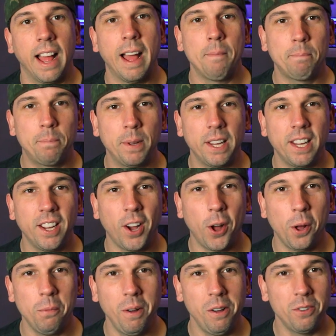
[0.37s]
Happy
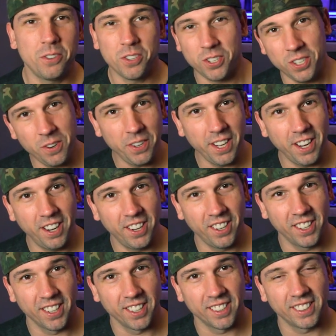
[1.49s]
almost new
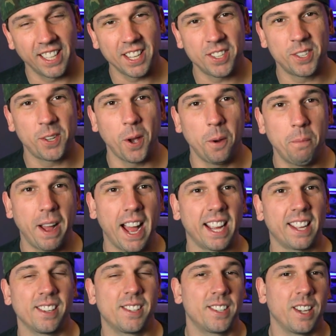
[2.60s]
year. Let's go
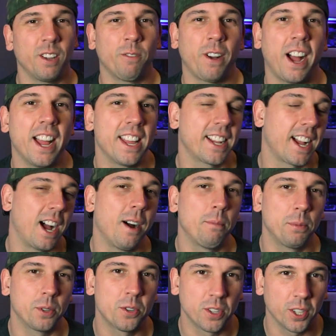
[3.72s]
back and see if I
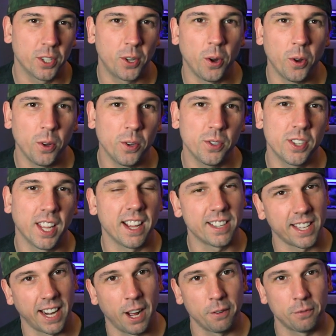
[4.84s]
accomplished the goals that I
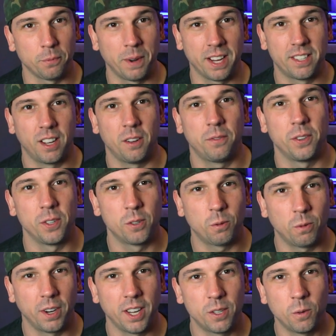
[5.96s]
set out for myself in
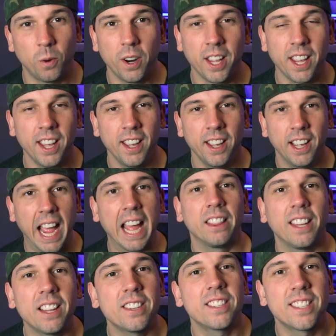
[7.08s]
2020,
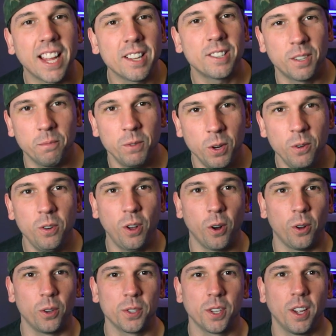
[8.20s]
and let's set some new
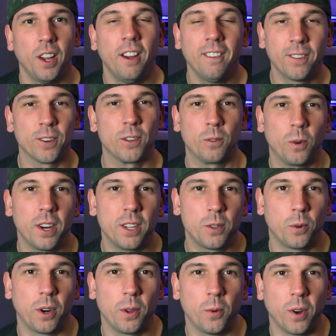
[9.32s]
goals for
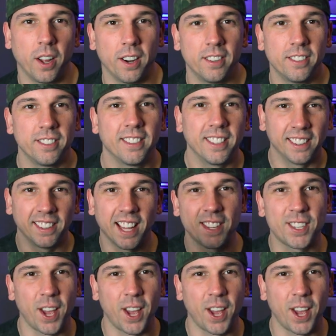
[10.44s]
2021. Let's